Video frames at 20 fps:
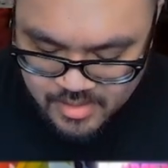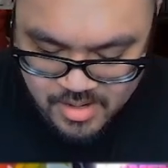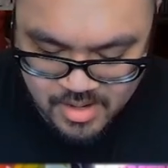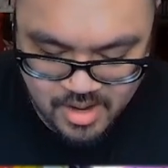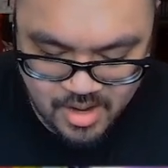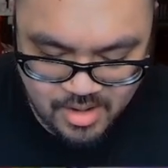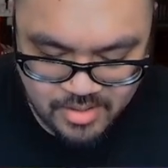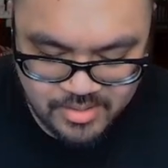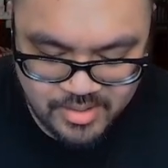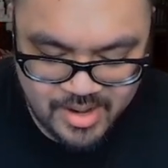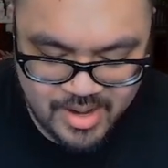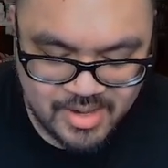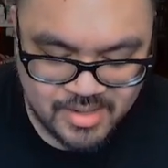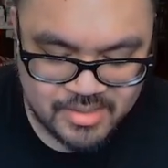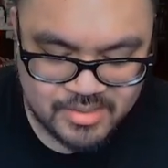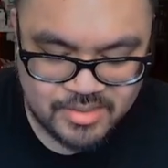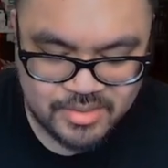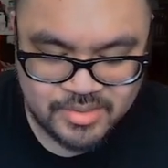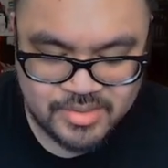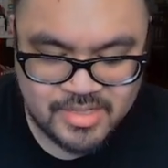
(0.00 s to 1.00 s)

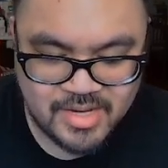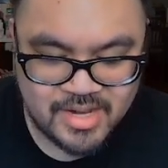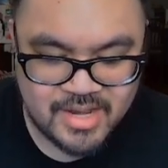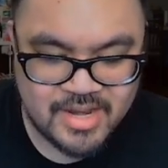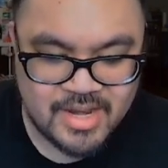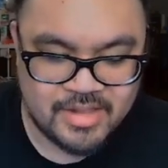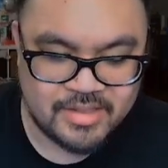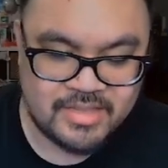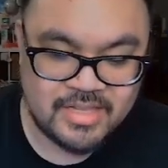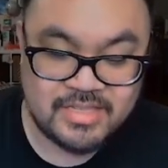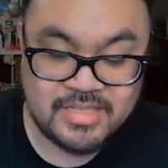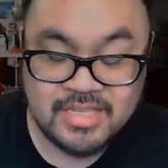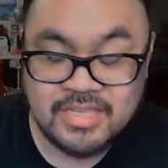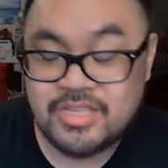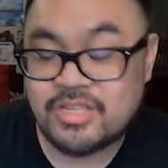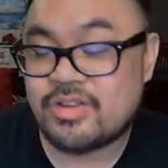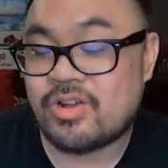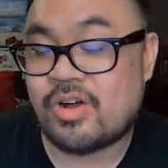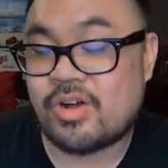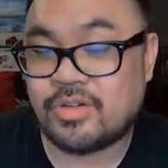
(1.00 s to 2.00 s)
alright, so check it out. This
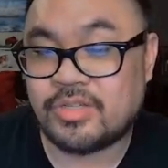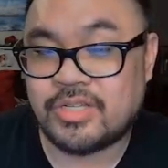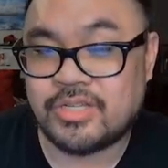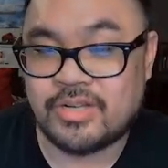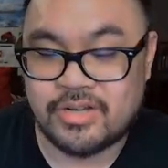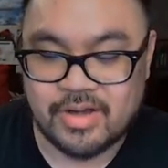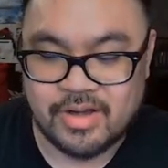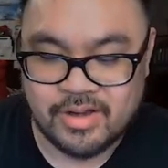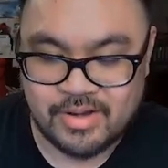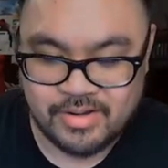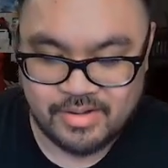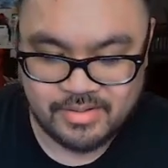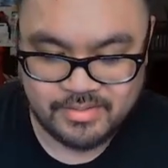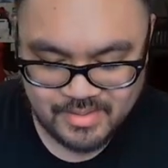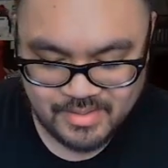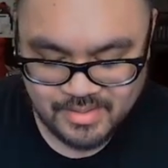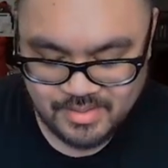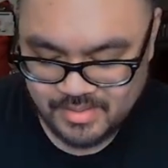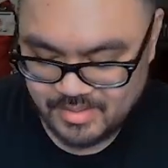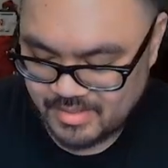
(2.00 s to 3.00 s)
is an alternate art.
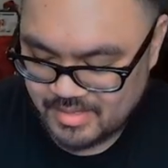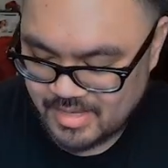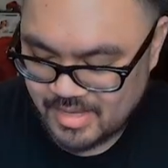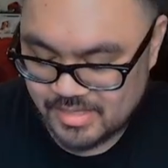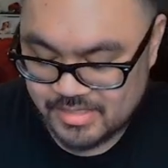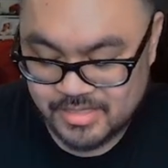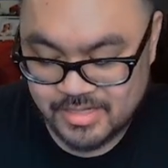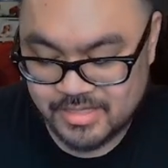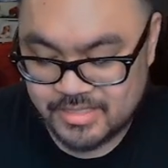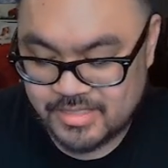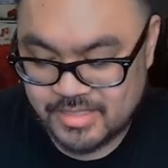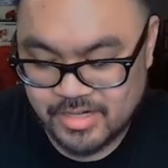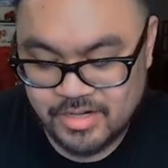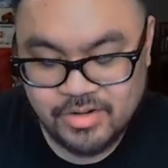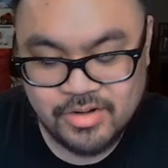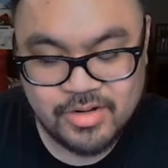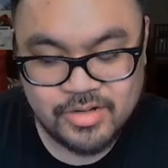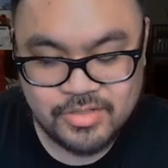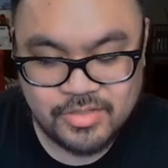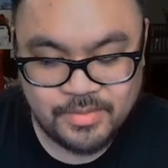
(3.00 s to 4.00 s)
It's
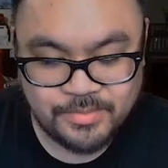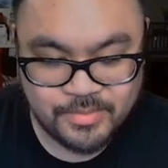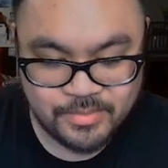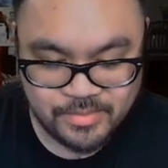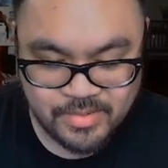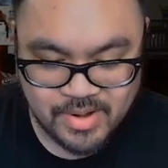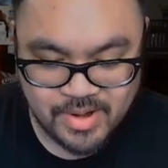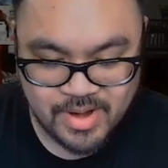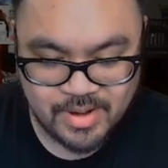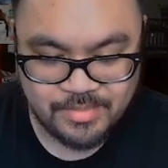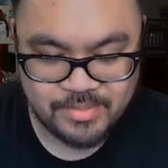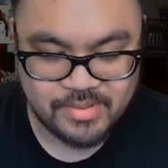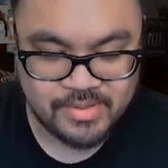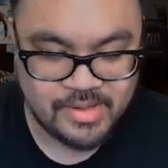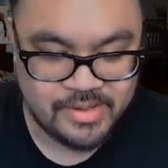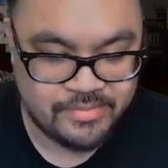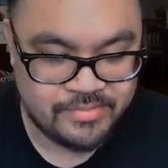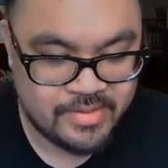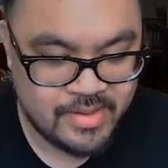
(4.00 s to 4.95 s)
considered a super rare, I believe.